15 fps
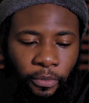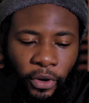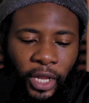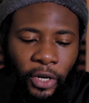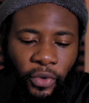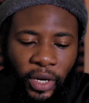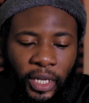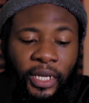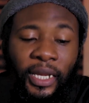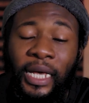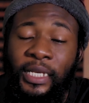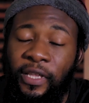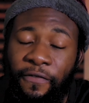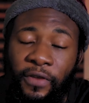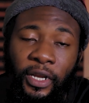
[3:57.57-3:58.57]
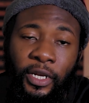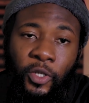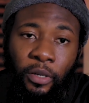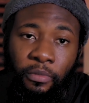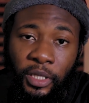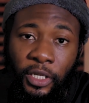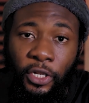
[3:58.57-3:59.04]
But anyway, that's definitely
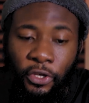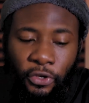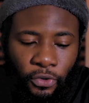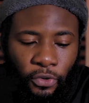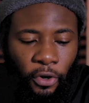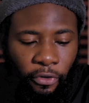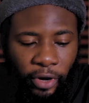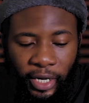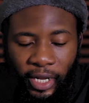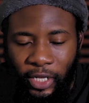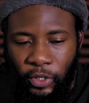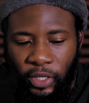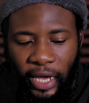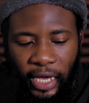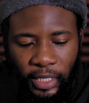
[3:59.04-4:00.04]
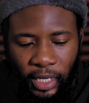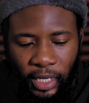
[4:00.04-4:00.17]
something new already, as you guys